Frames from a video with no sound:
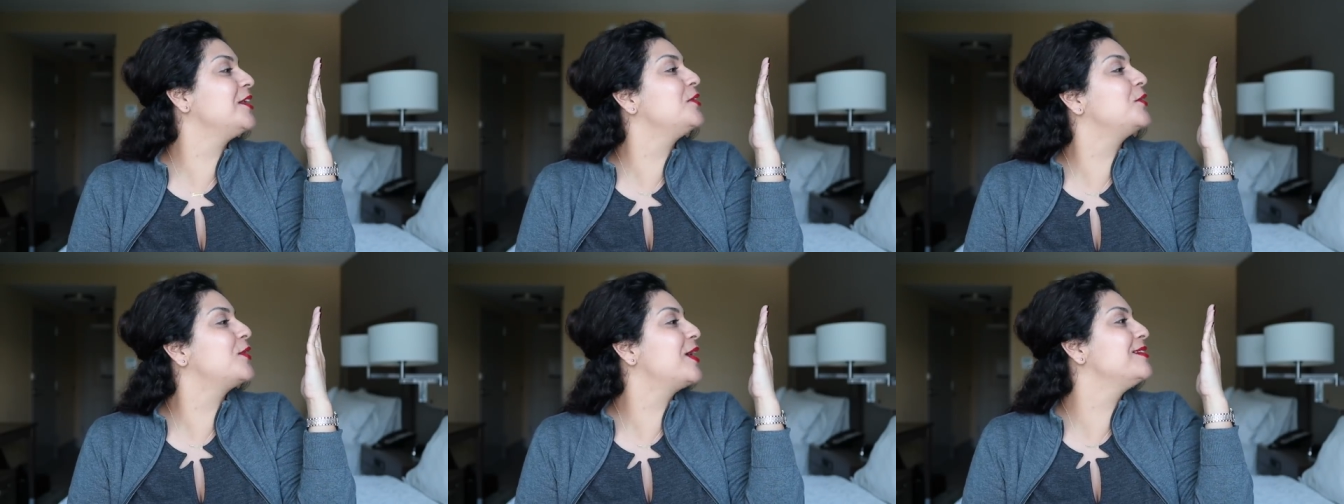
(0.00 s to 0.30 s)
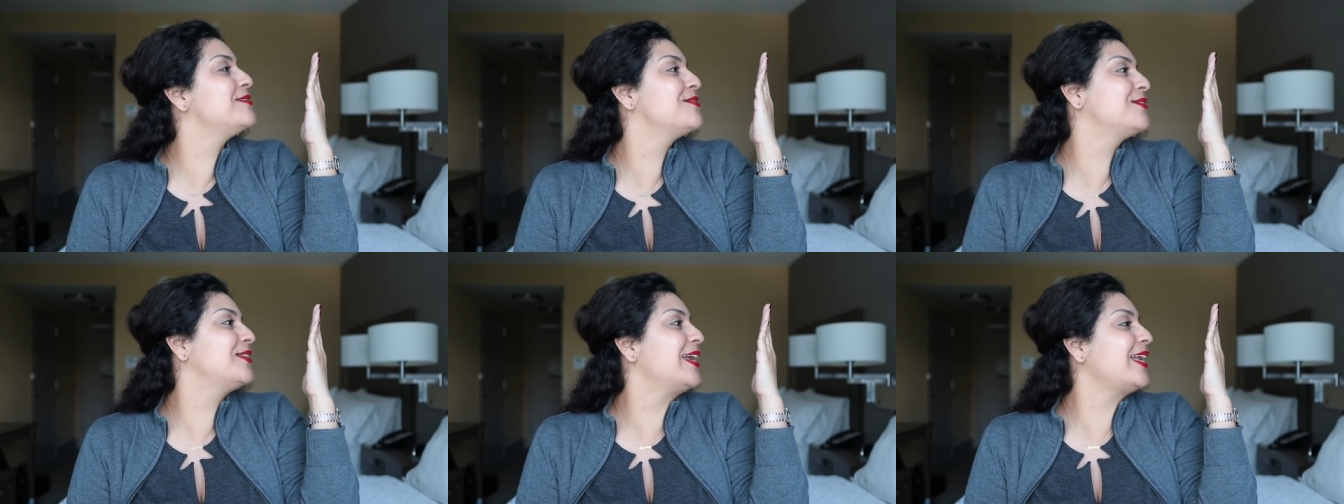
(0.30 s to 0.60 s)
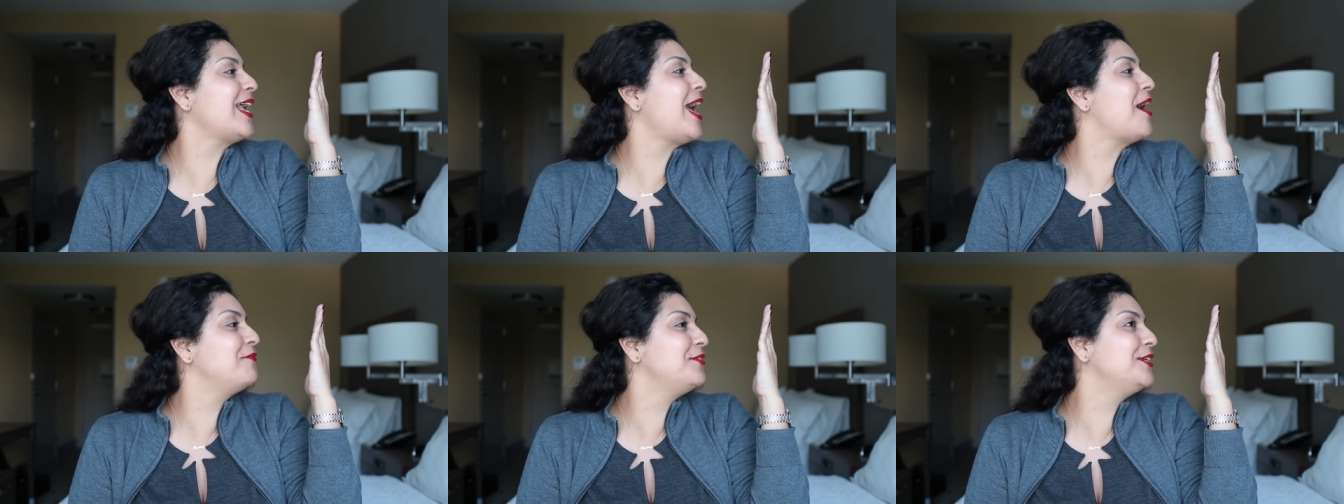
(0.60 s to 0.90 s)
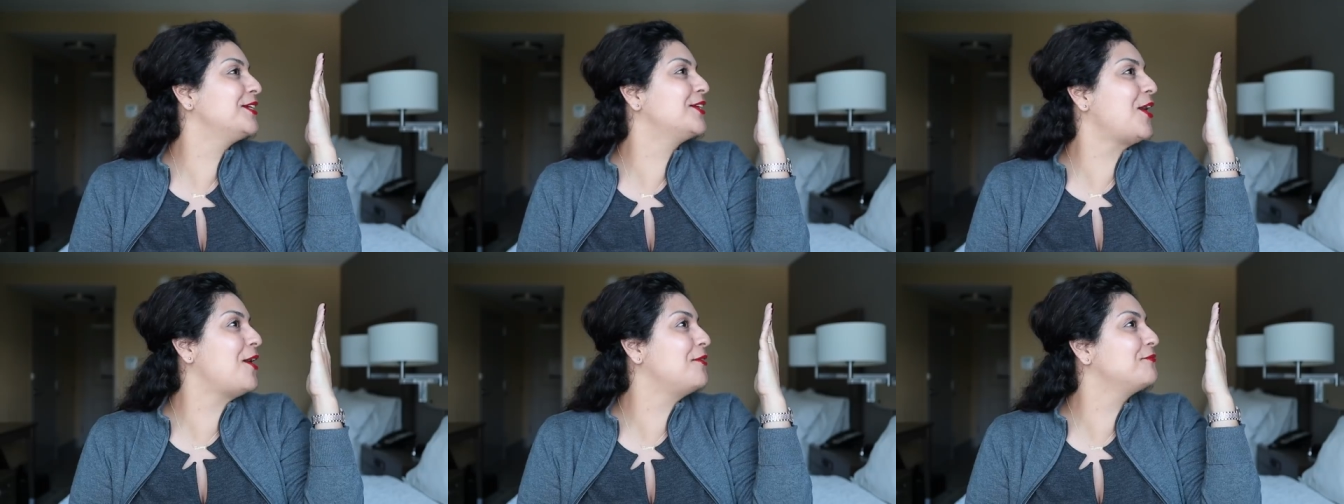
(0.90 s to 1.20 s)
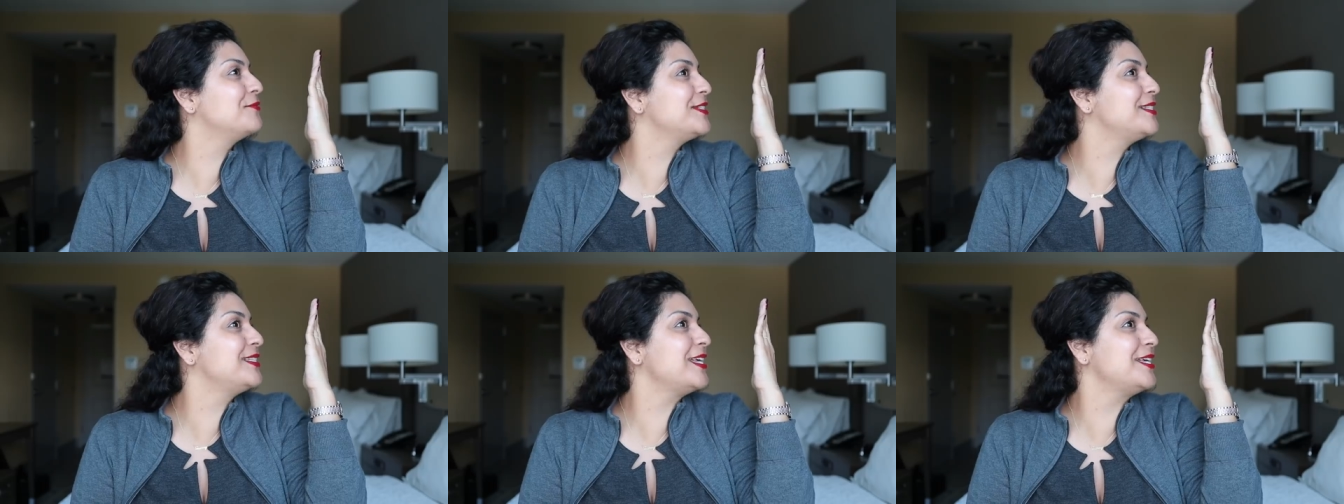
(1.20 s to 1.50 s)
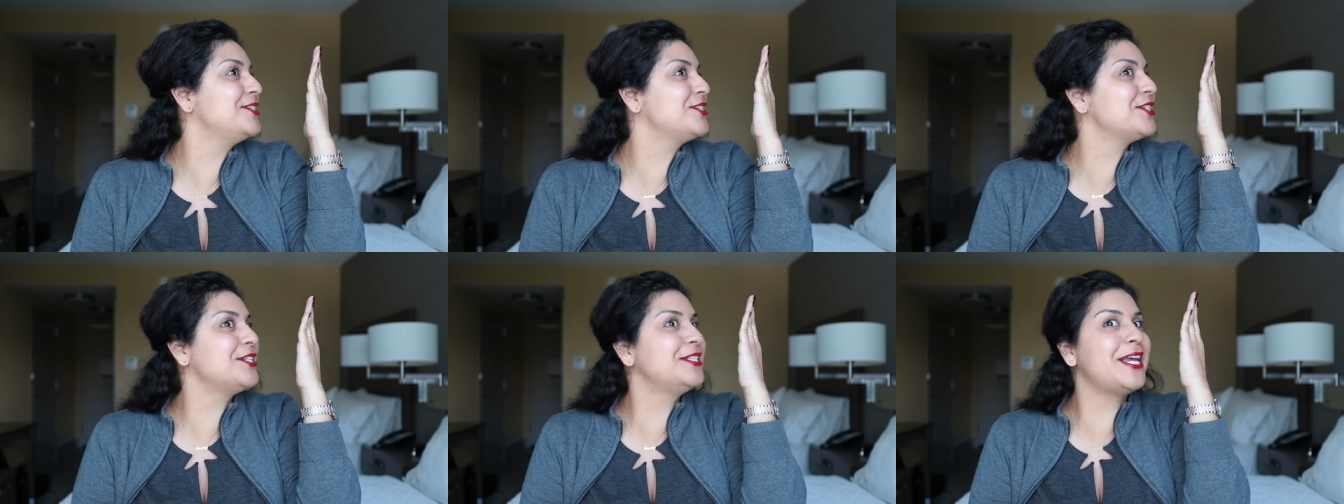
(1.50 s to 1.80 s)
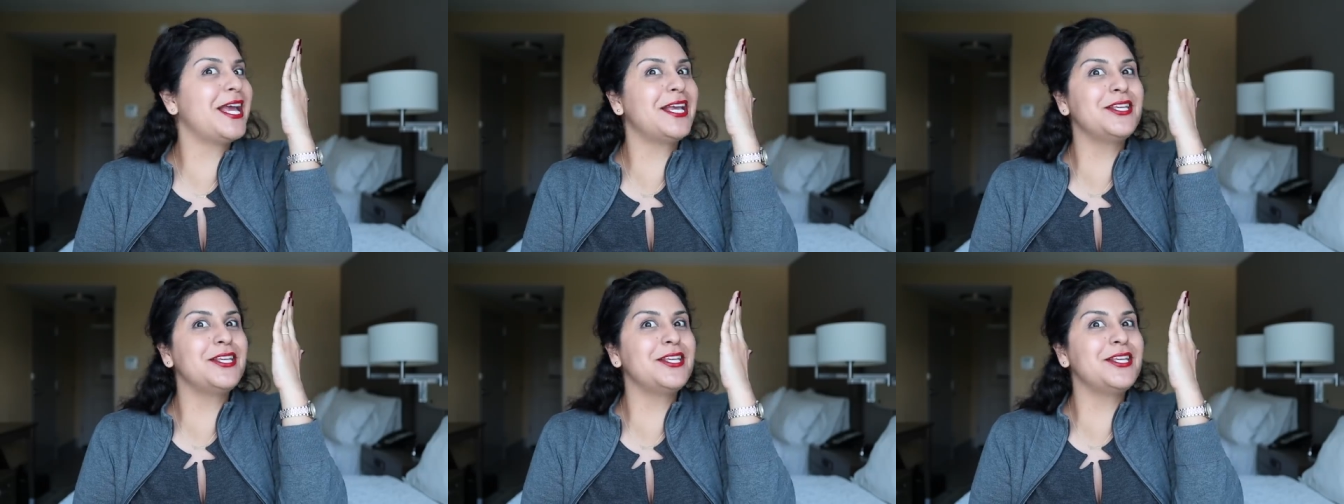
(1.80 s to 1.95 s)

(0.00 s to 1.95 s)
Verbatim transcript: and you guys are like having a conversation